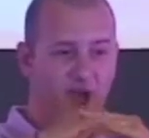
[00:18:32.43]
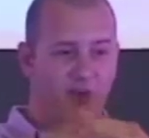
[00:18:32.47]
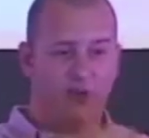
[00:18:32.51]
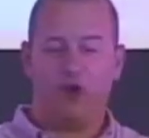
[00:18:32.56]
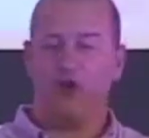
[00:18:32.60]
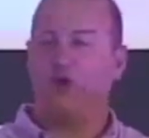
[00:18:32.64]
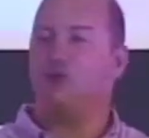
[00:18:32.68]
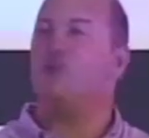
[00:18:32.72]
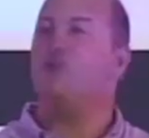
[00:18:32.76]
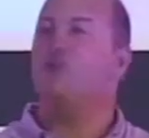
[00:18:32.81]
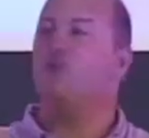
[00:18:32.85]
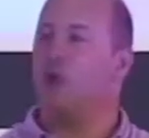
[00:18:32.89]

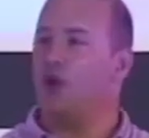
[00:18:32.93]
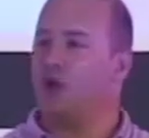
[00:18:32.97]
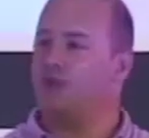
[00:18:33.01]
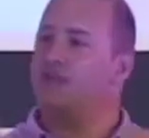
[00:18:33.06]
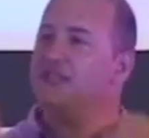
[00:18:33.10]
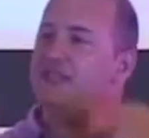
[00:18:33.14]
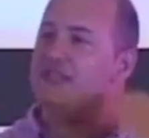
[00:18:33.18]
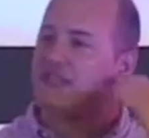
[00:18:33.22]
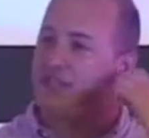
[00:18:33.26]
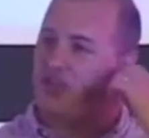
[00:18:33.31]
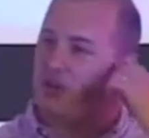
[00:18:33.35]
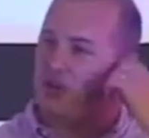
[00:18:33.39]
What you
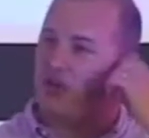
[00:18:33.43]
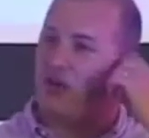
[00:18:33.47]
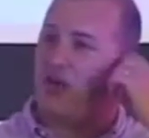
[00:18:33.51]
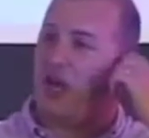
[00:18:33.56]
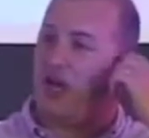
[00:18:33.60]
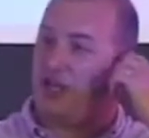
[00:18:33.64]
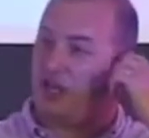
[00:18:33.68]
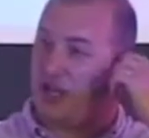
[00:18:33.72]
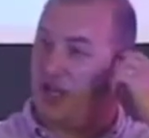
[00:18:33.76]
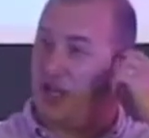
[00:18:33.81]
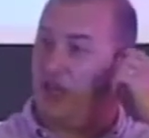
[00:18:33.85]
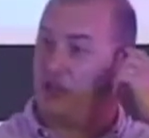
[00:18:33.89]
want is a
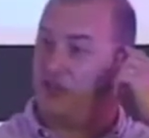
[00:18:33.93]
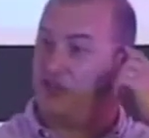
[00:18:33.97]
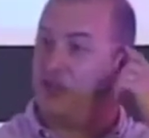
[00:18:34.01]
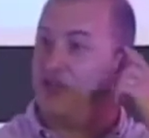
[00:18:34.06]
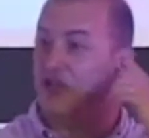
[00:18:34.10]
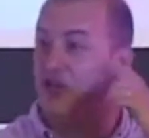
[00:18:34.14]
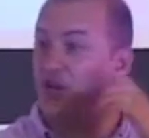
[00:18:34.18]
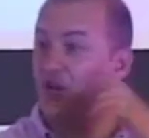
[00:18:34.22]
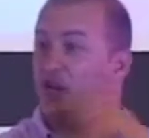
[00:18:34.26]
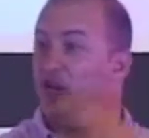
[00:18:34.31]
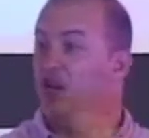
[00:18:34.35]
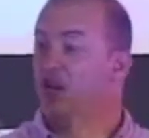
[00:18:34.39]

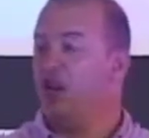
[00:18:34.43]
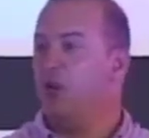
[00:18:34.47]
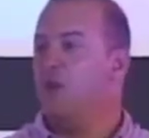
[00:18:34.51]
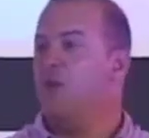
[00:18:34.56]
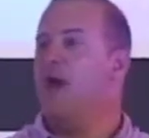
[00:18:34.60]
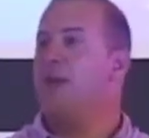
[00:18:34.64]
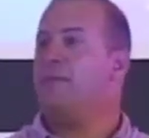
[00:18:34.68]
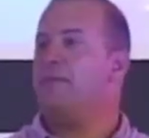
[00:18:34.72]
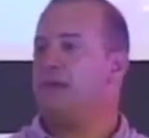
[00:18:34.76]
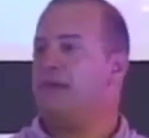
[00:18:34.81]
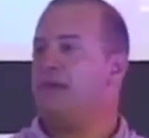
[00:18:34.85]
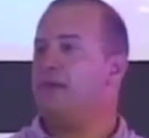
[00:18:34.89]
culture
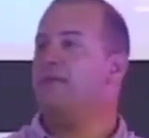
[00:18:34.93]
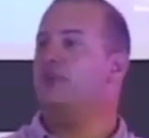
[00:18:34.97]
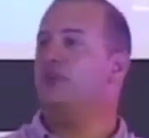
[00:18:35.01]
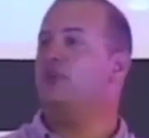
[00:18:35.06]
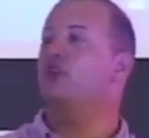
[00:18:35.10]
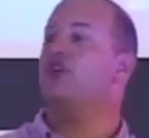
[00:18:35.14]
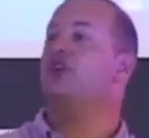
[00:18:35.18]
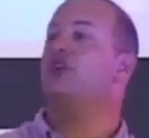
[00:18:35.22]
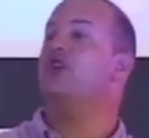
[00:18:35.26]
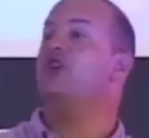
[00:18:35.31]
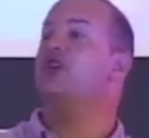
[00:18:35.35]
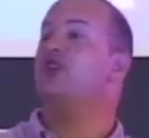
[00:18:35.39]
where
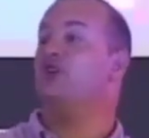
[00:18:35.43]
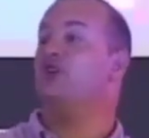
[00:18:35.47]
people can